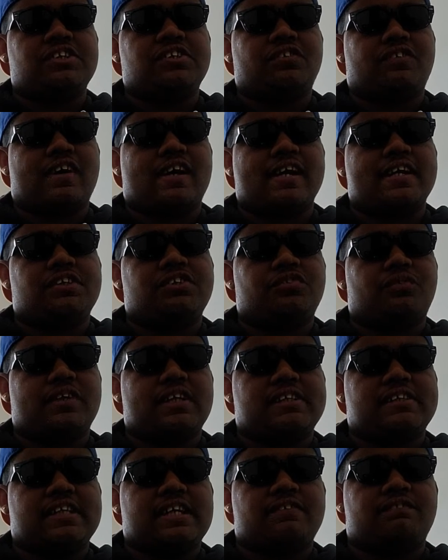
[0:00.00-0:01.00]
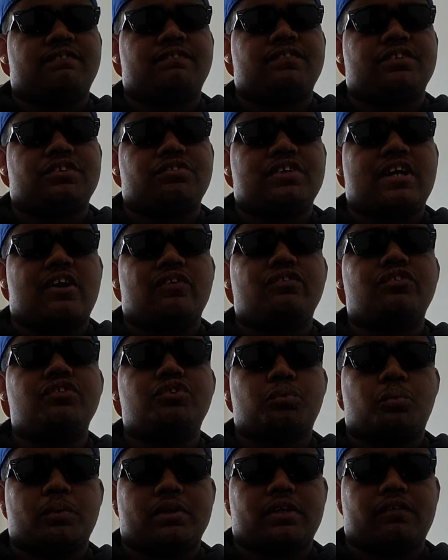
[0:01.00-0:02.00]
July 27th,
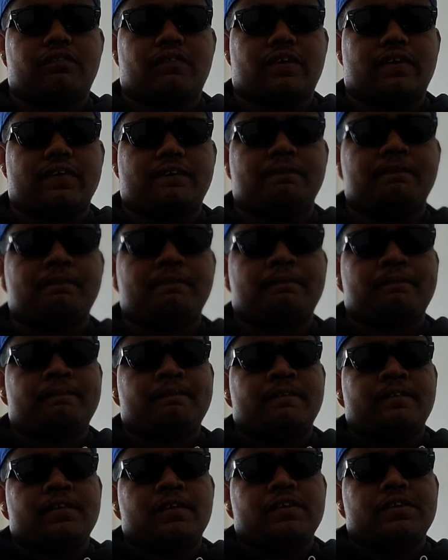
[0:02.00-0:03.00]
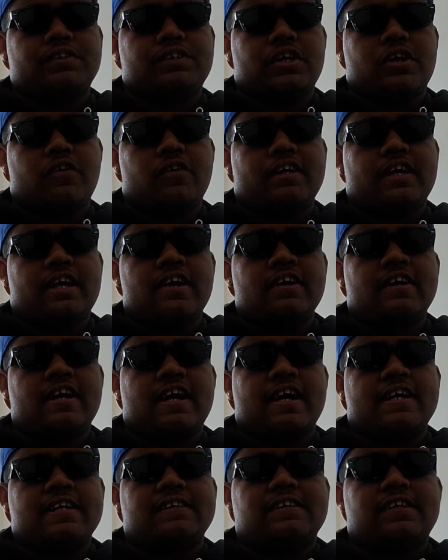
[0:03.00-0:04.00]
2021. So yeah
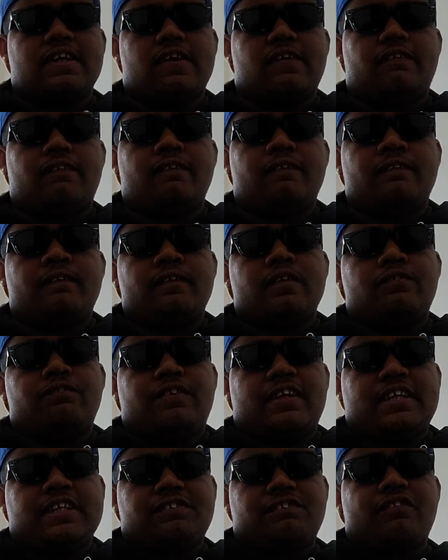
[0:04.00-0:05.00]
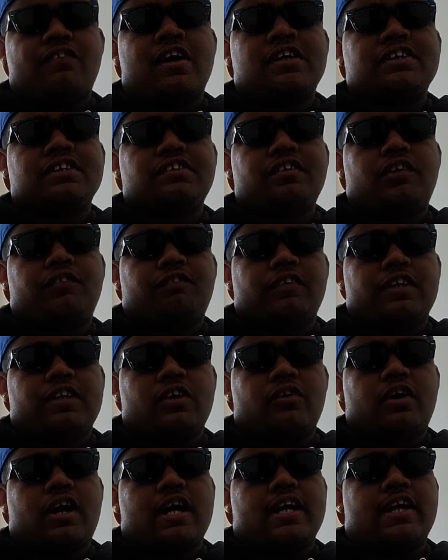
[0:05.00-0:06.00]
guys, so thanks for watching this
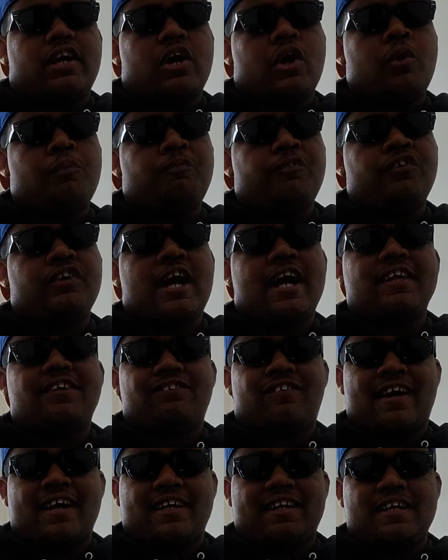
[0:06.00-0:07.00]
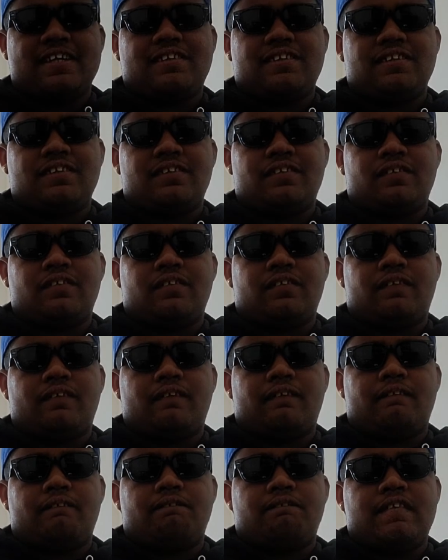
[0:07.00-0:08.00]
video. I hope you guys like it.
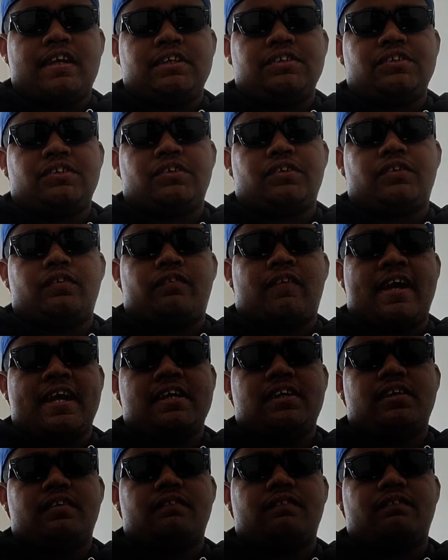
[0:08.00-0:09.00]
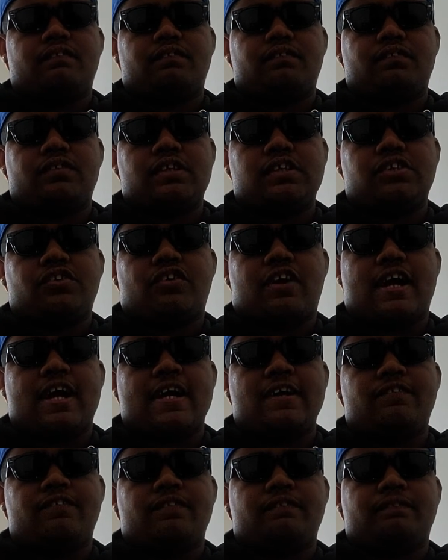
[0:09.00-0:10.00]
Make sure to like,
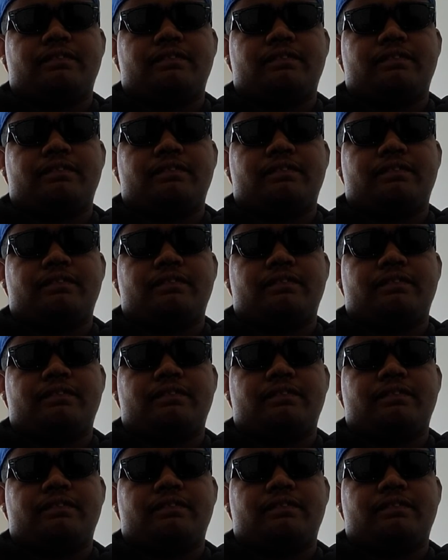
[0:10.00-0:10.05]
subscribe,